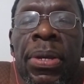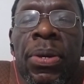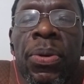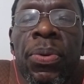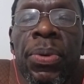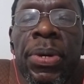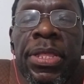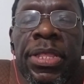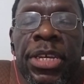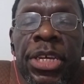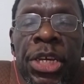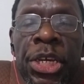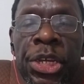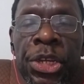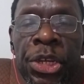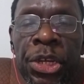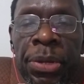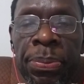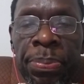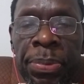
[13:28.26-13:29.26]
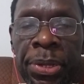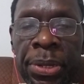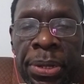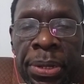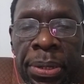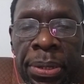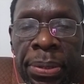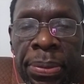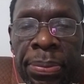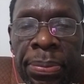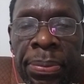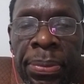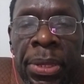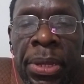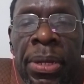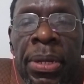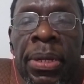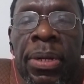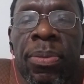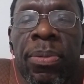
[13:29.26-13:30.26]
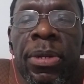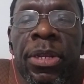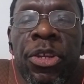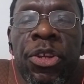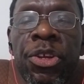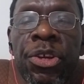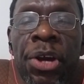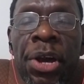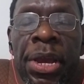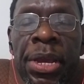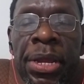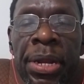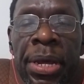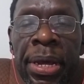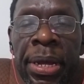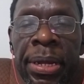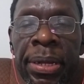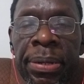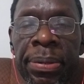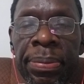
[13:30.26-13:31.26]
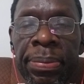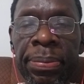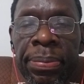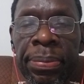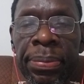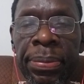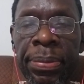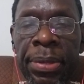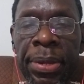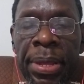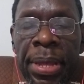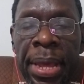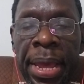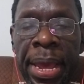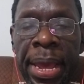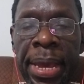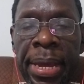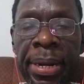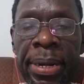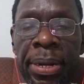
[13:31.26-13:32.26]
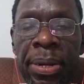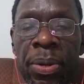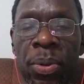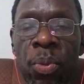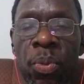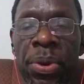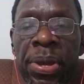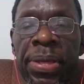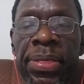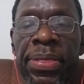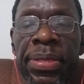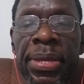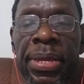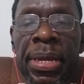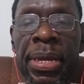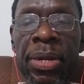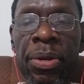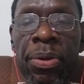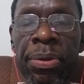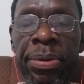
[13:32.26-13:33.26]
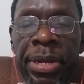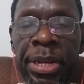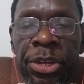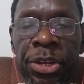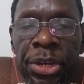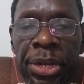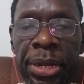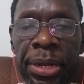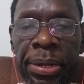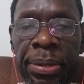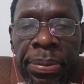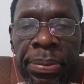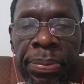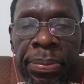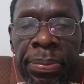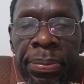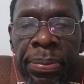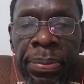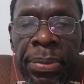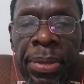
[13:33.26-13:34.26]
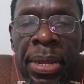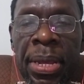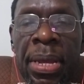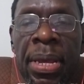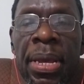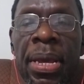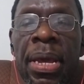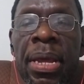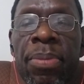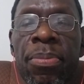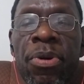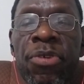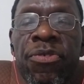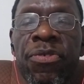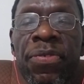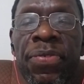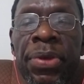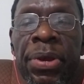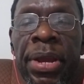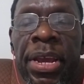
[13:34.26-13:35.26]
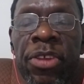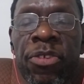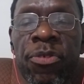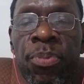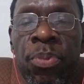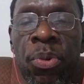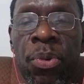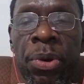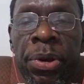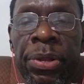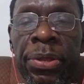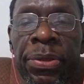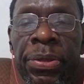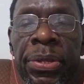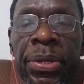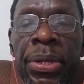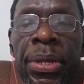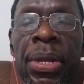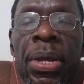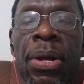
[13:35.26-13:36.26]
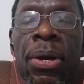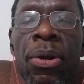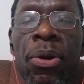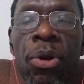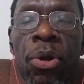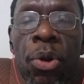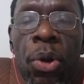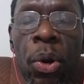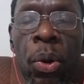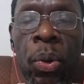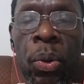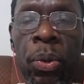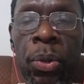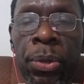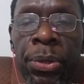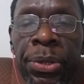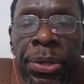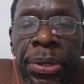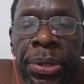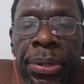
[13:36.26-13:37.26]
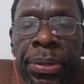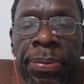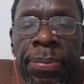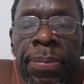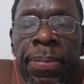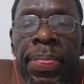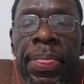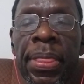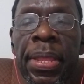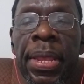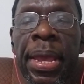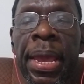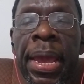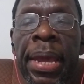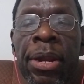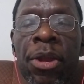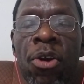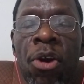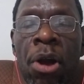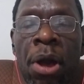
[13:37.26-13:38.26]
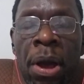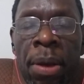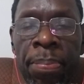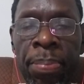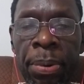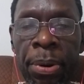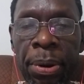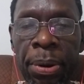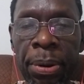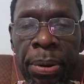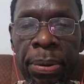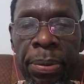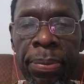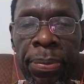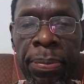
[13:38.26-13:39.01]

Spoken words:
with Egypt, with China, and with Indonesia. And most of their exports, gold and copper,